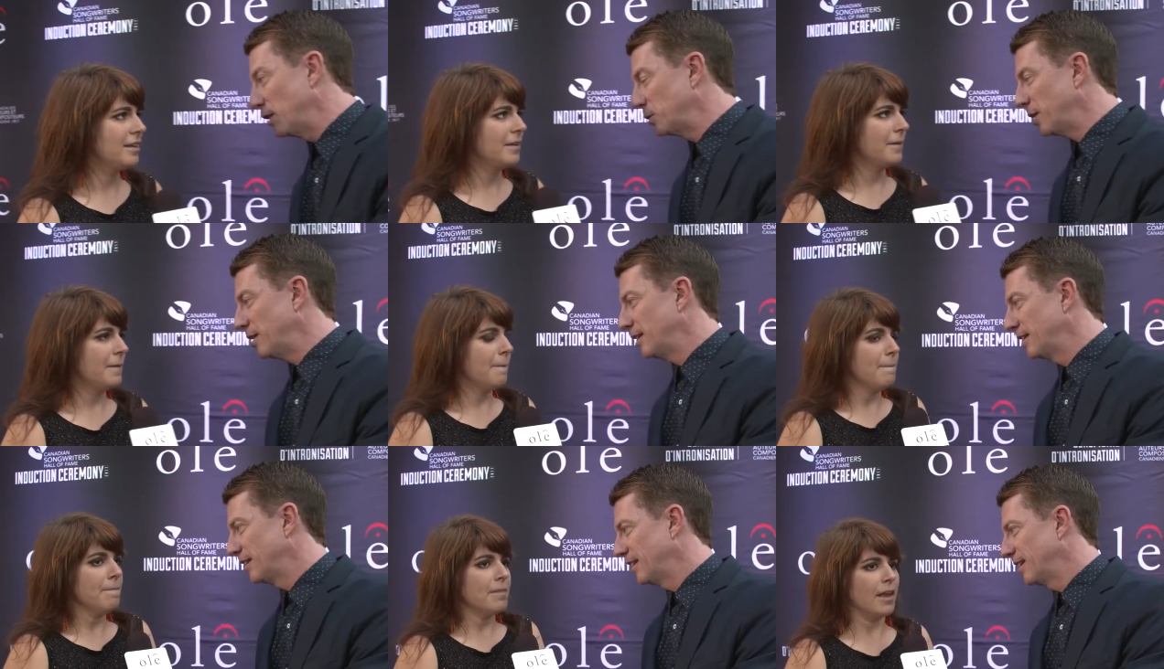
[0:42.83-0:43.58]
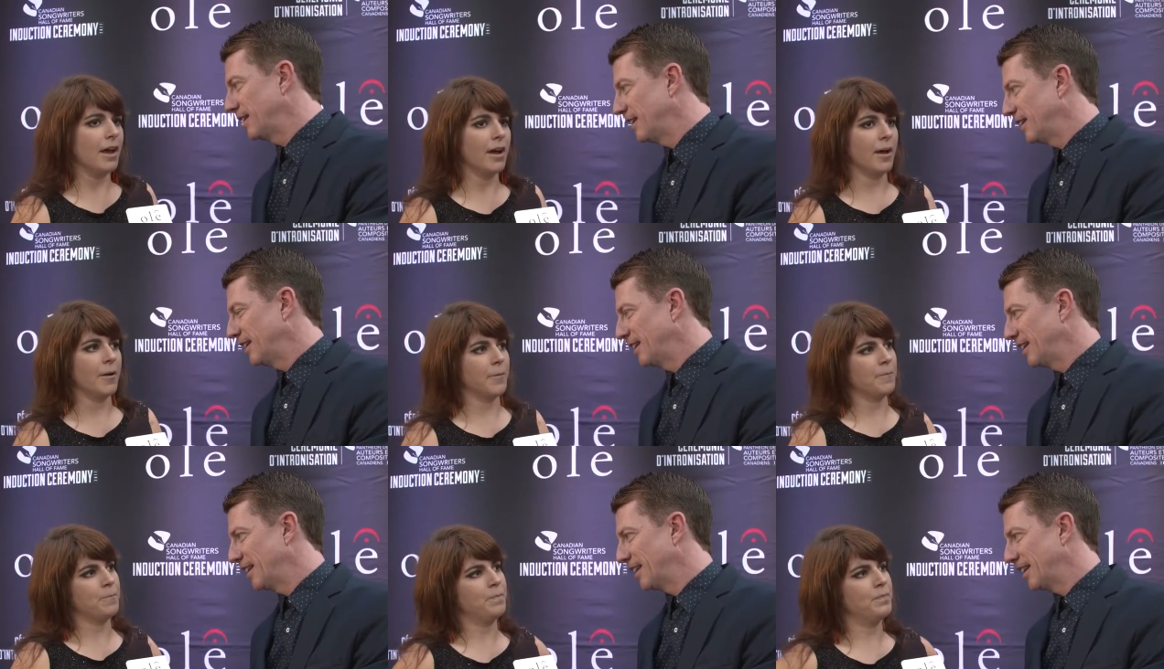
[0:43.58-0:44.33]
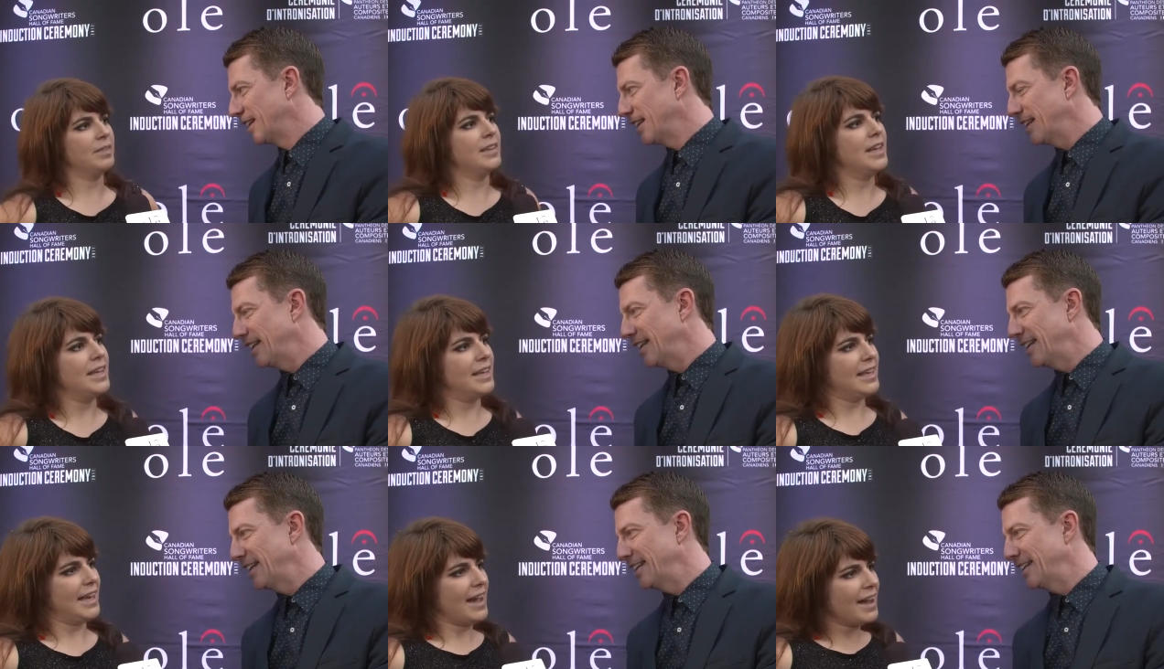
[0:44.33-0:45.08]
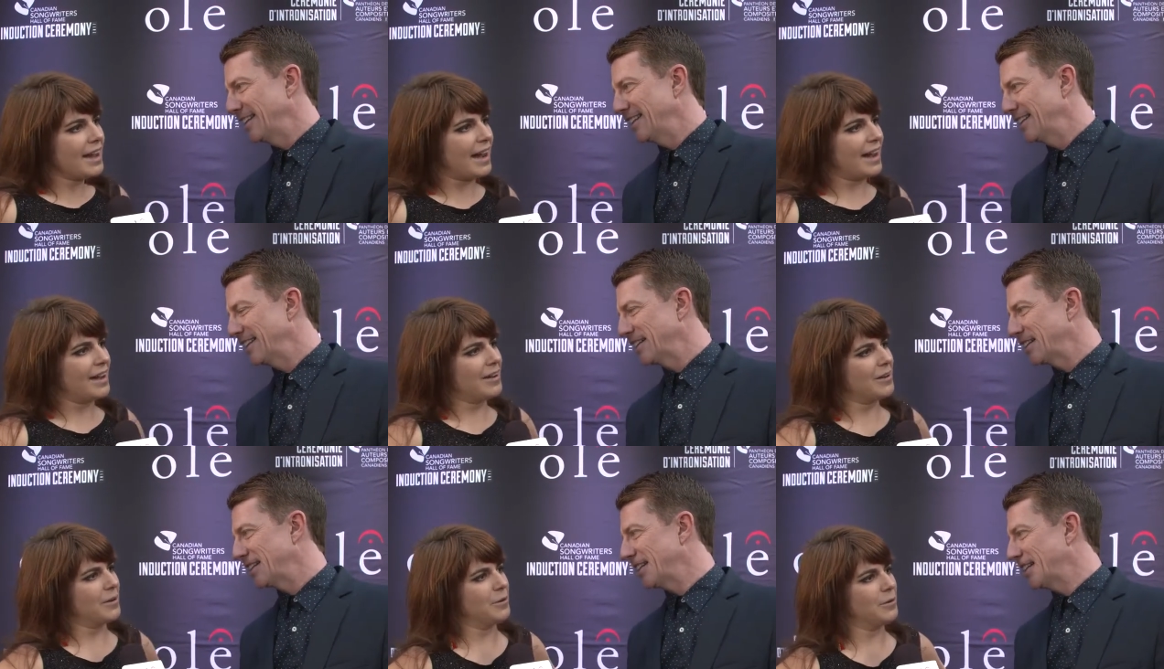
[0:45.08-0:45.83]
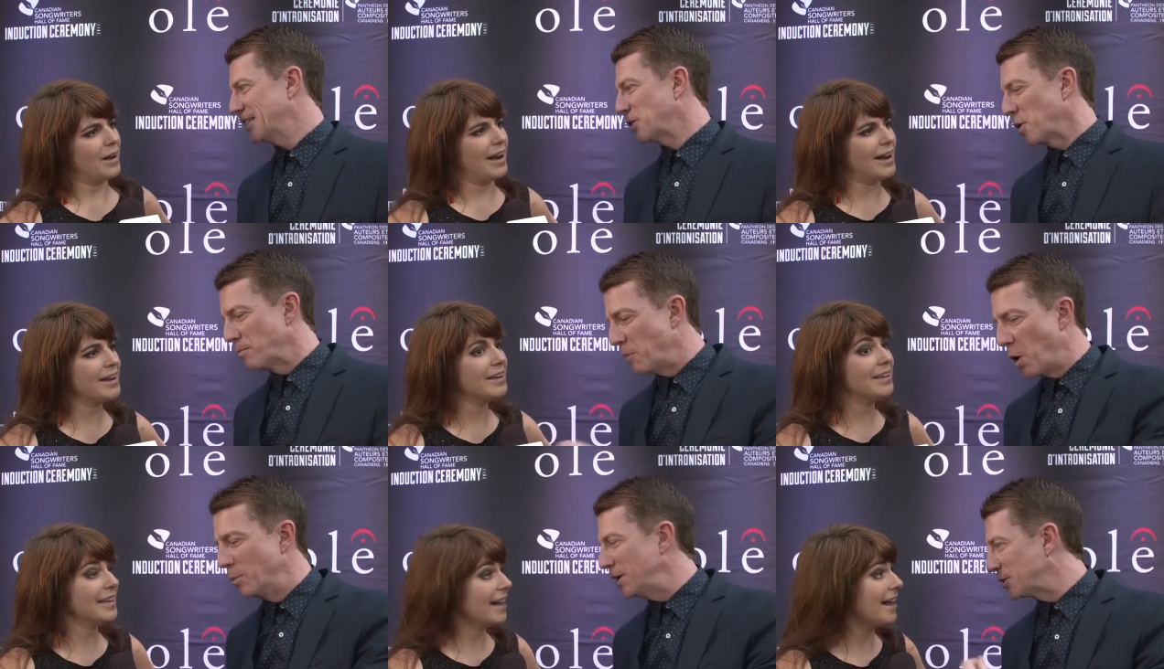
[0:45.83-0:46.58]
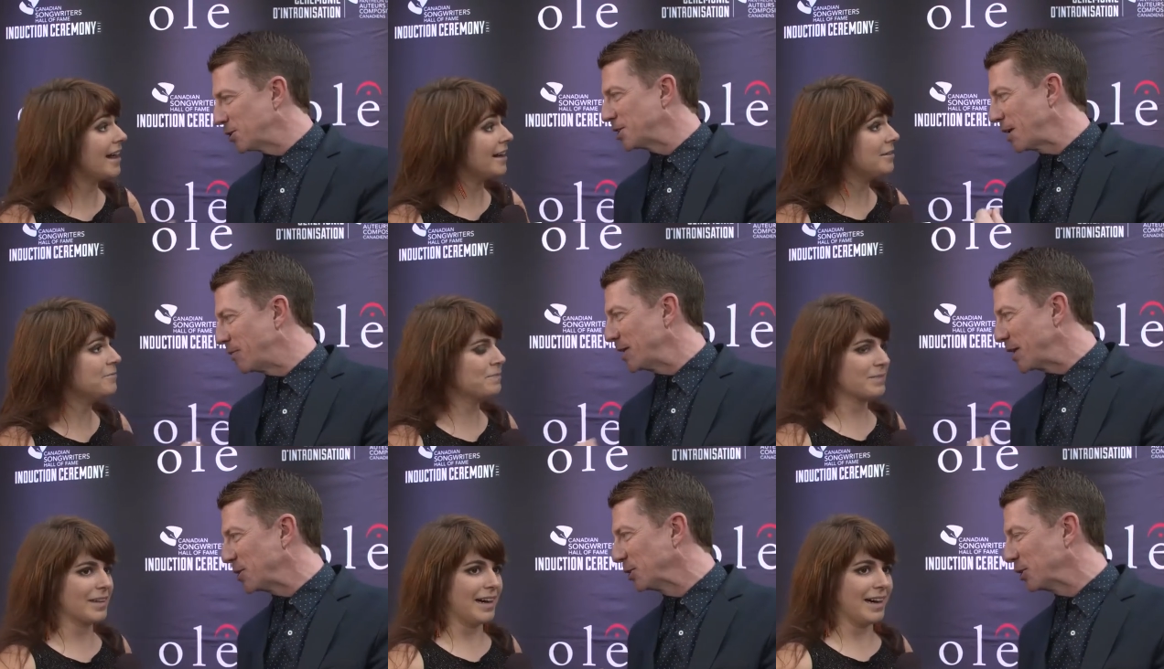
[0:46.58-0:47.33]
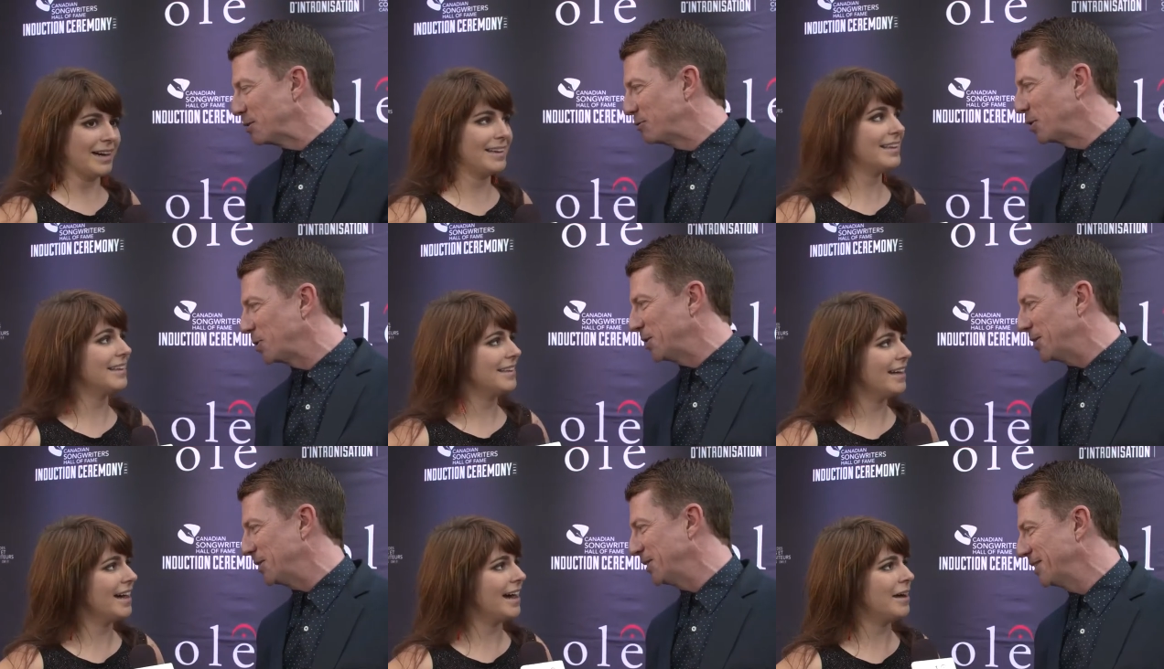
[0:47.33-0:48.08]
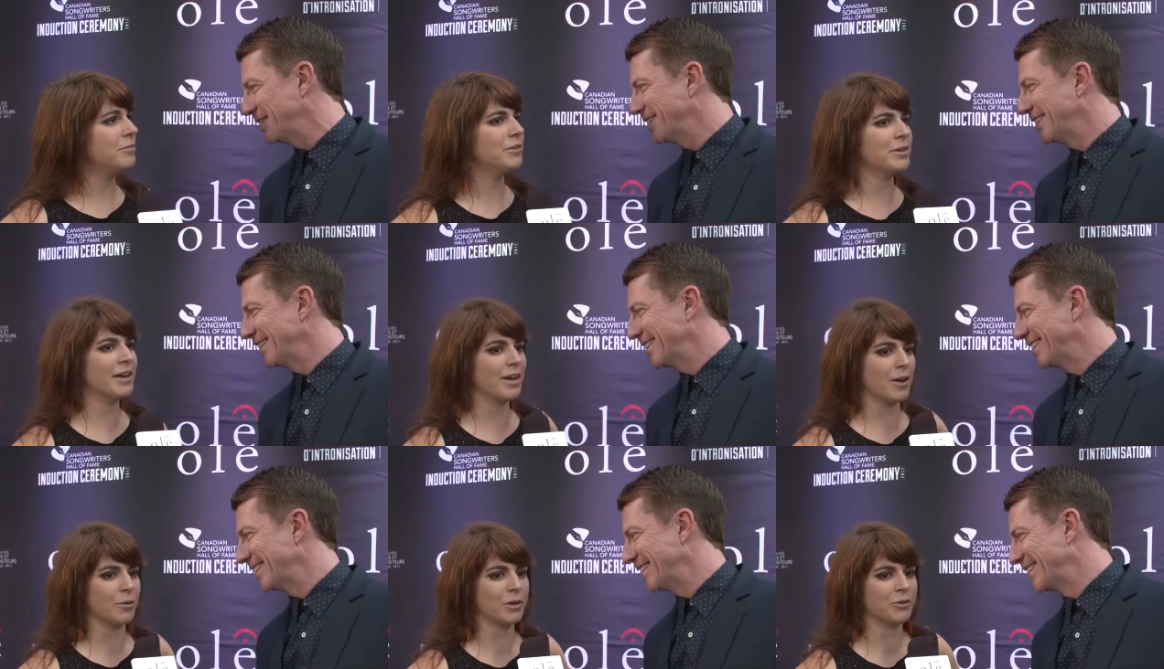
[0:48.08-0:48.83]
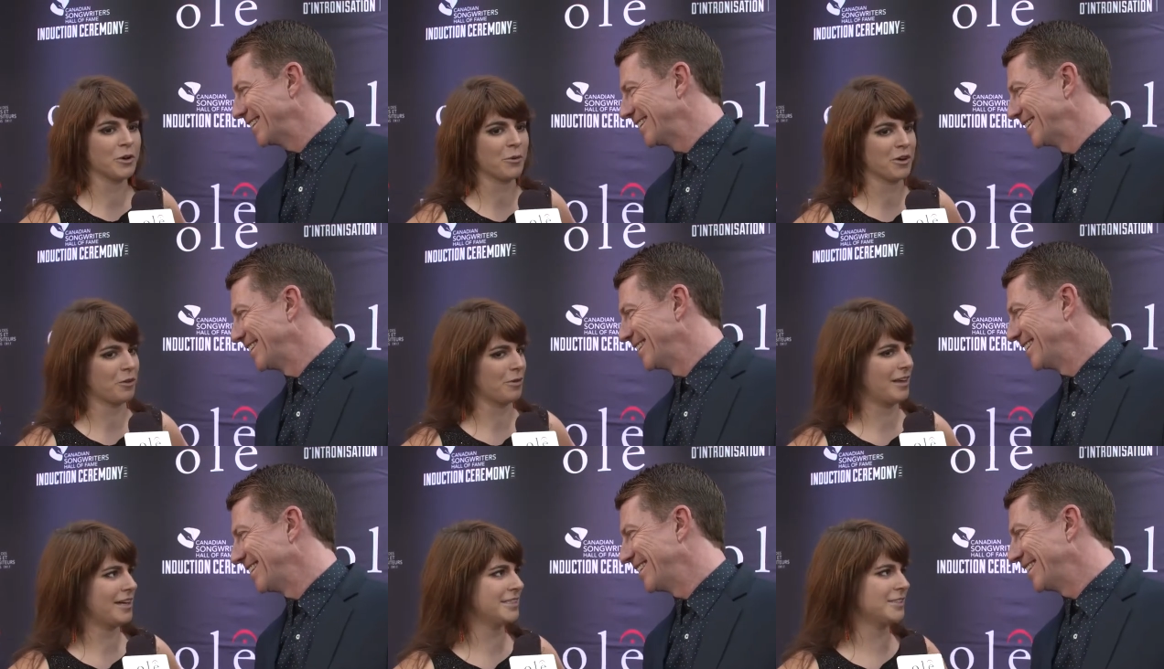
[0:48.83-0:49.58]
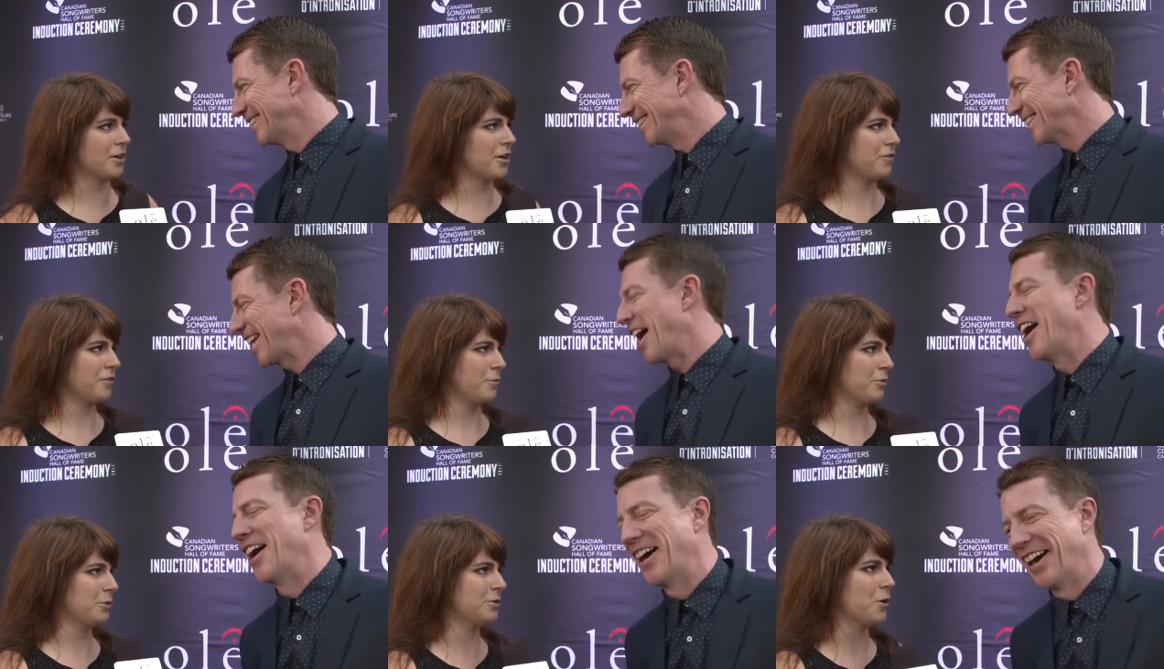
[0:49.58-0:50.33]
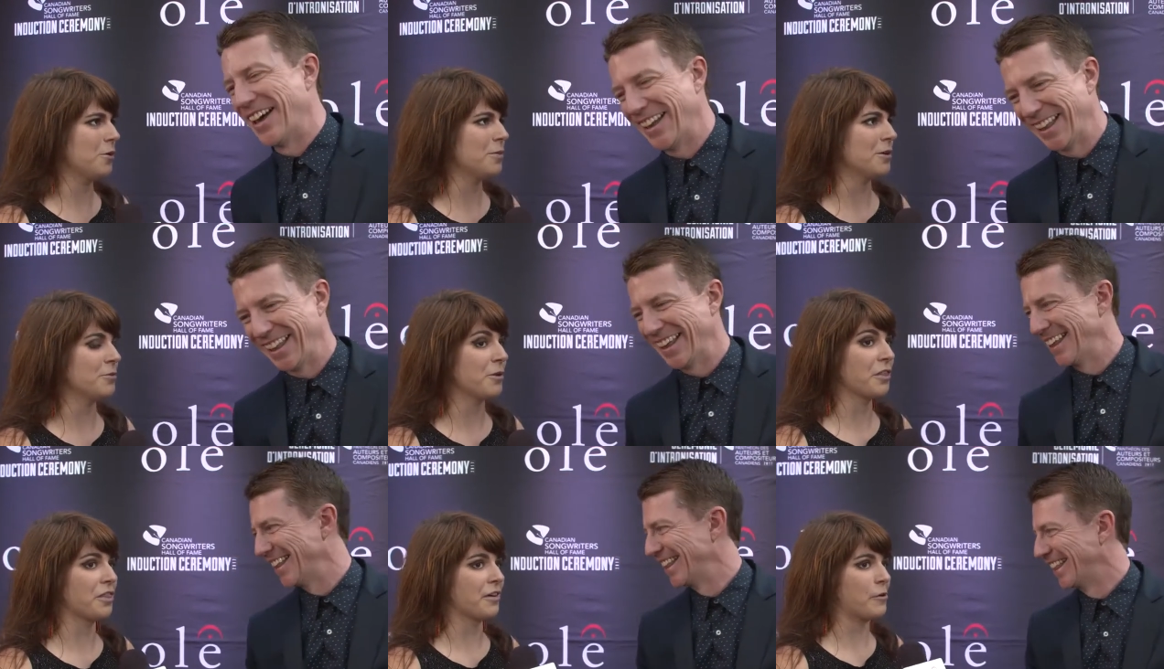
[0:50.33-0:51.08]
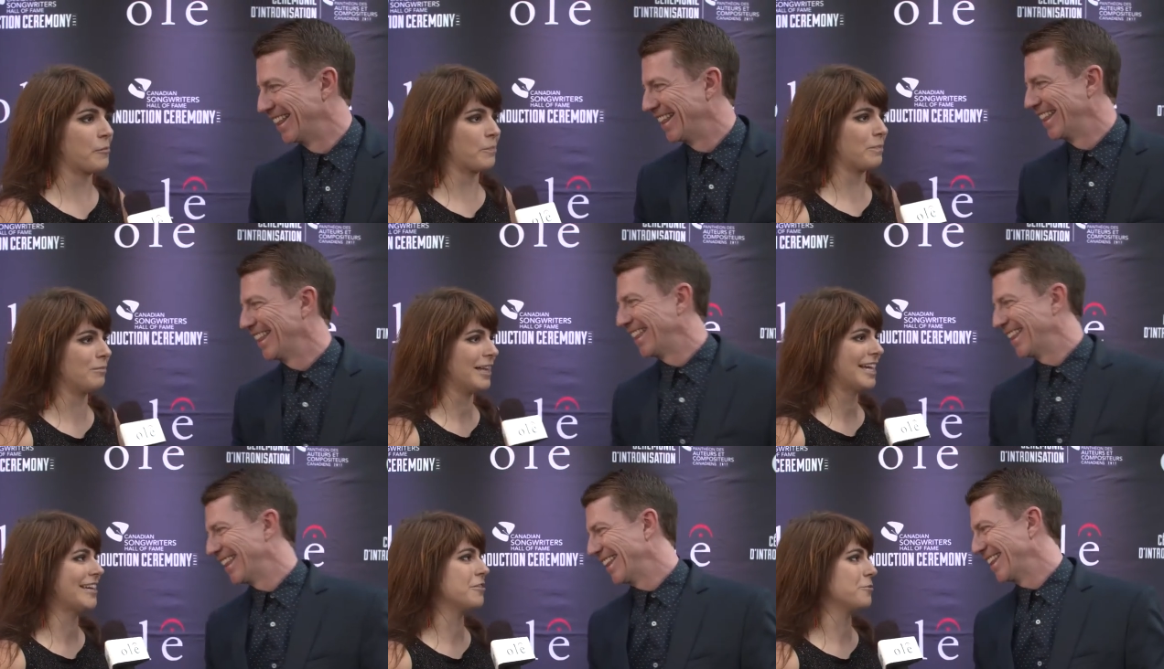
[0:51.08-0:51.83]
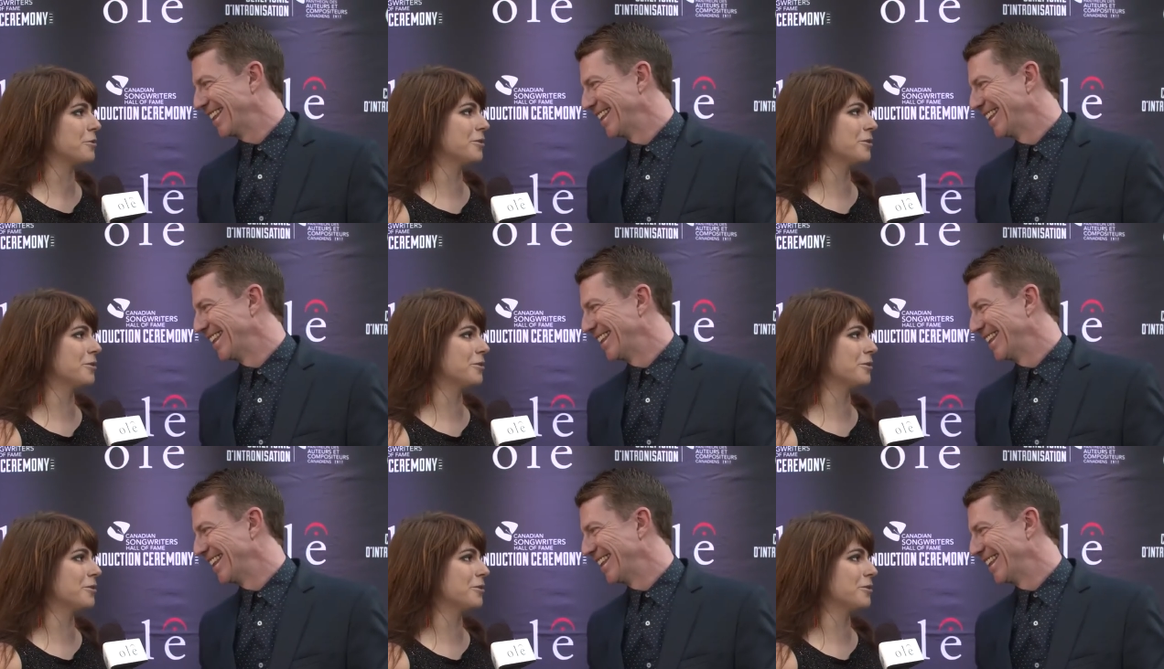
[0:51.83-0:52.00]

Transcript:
Speaker 1: involved with?
Speaker 2: Um, yeah, uh,
Speaker 1: Is there a I, moment yeah, or something I'm, that you're looking
Speaker 2: forward yeah, to? Yeah, I'm doing a Wondering Where the Lines Are from Bruce Cockburn with um, Blackie and